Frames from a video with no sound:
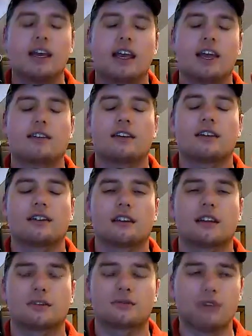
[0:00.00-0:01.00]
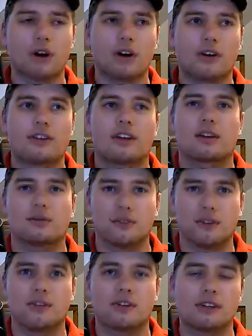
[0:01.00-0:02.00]
and taken it as far as I can
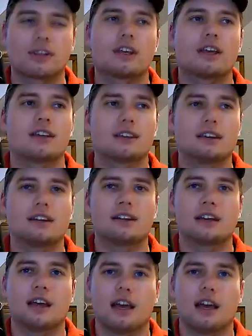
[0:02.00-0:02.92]
physically take it